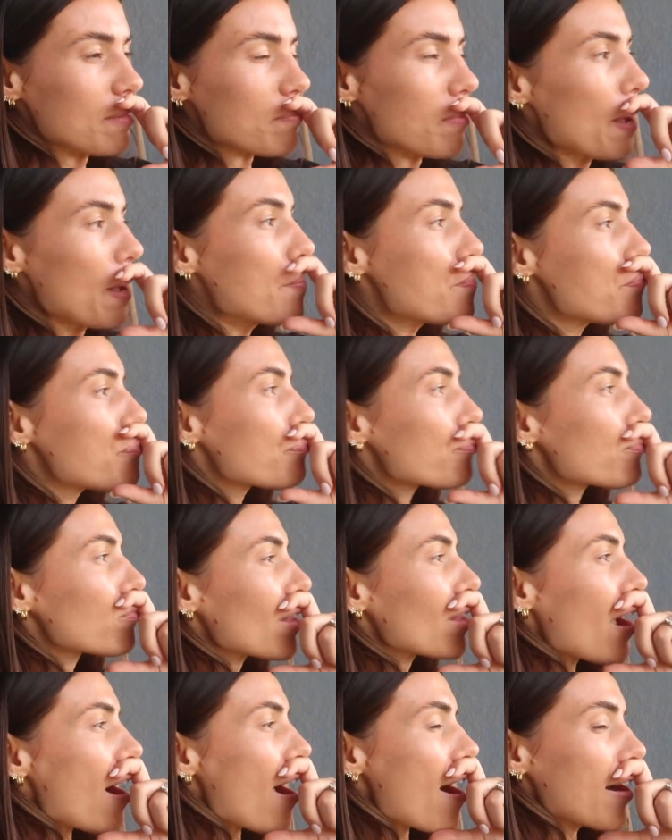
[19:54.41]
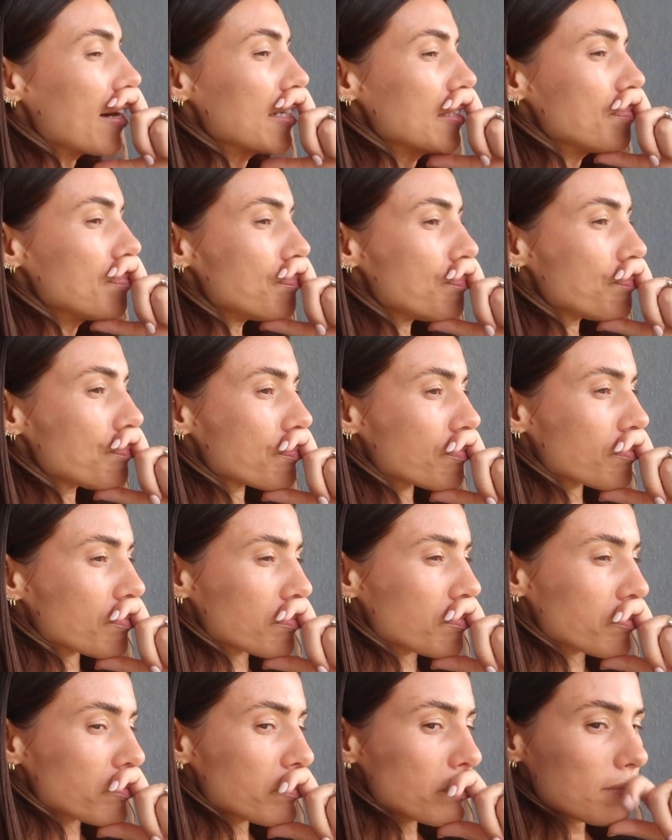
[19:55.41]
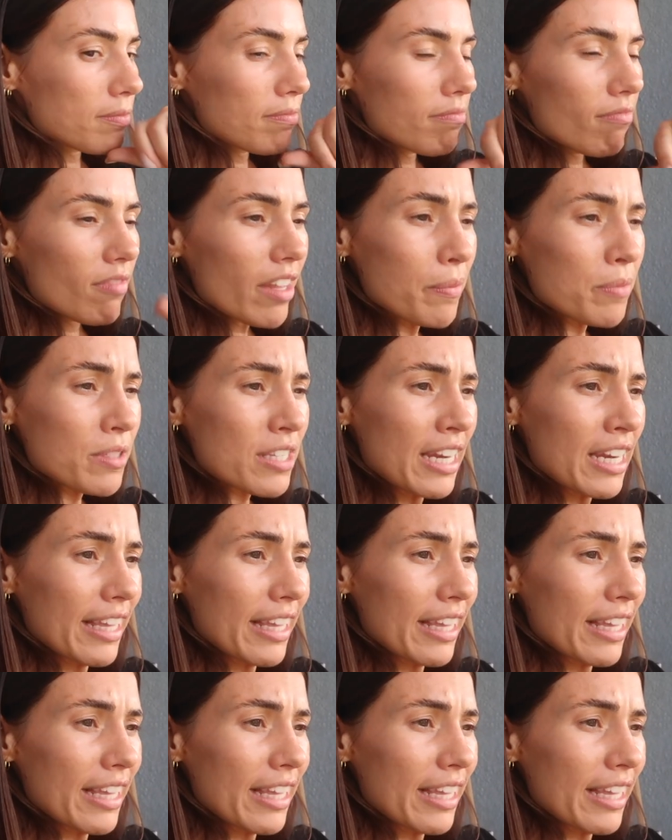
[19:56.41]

But I'm gonna